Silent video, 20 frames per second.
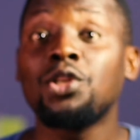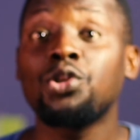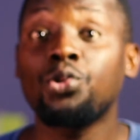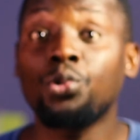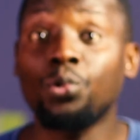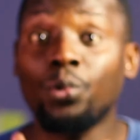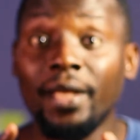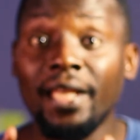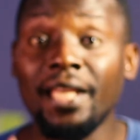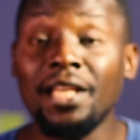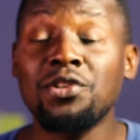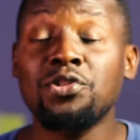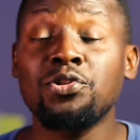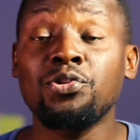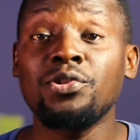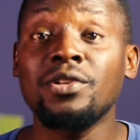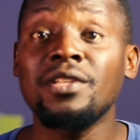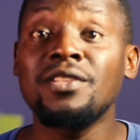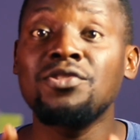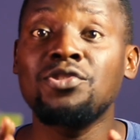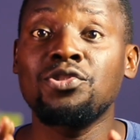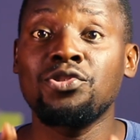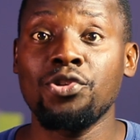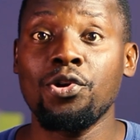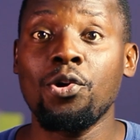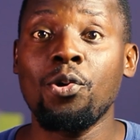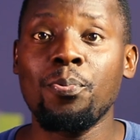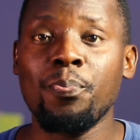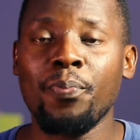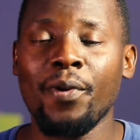to increase
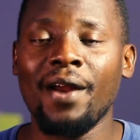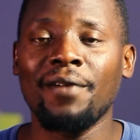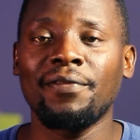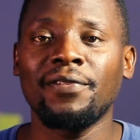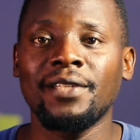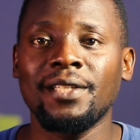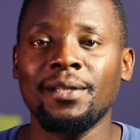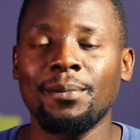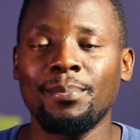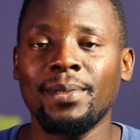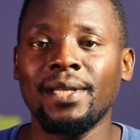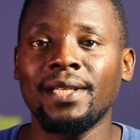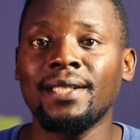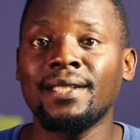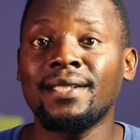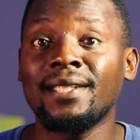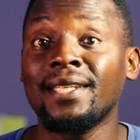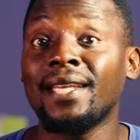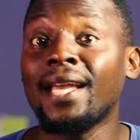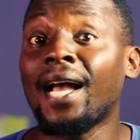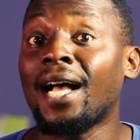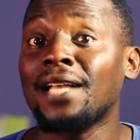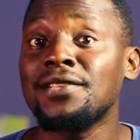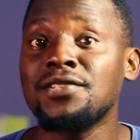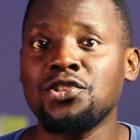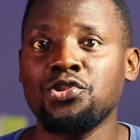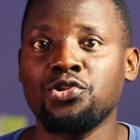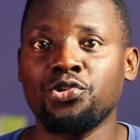your profitability as a